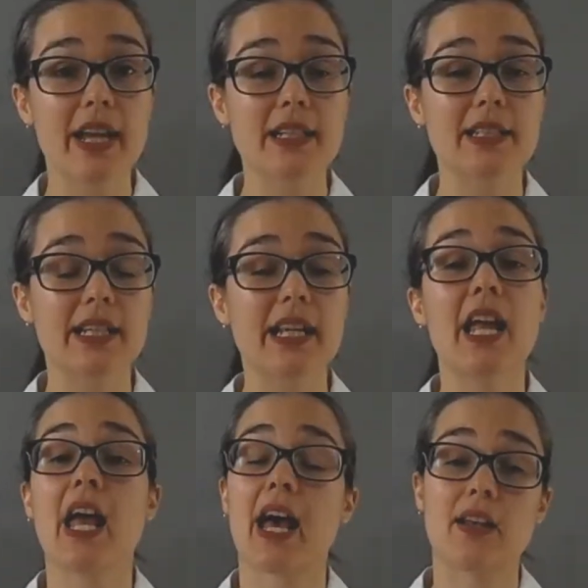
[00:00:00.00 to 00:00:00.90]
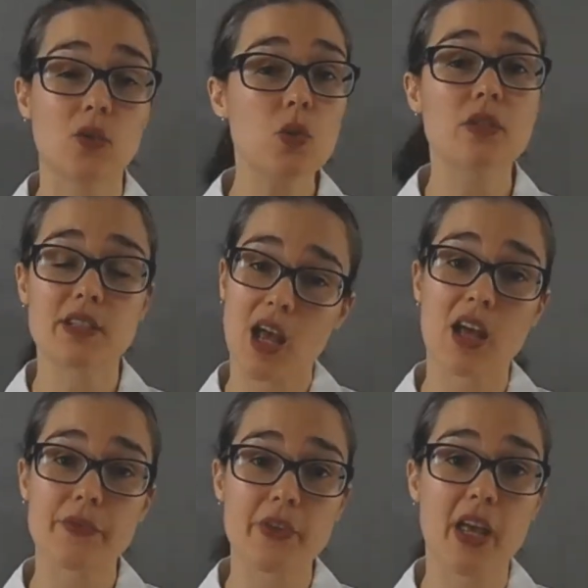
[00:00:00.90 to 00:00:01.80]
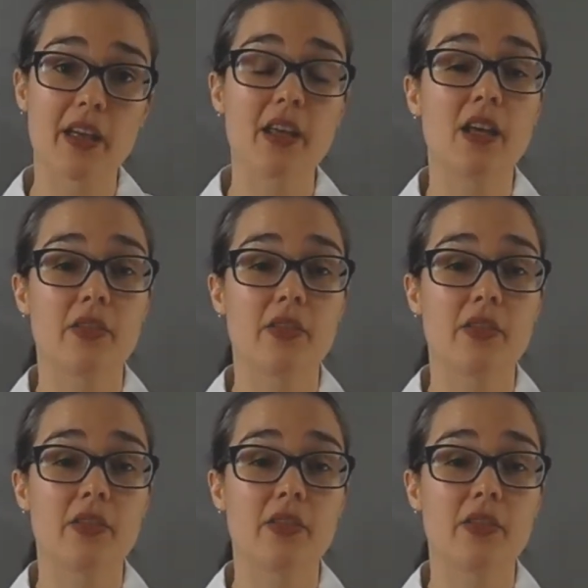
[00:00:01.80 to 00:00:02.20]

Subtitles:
correctly and looked after,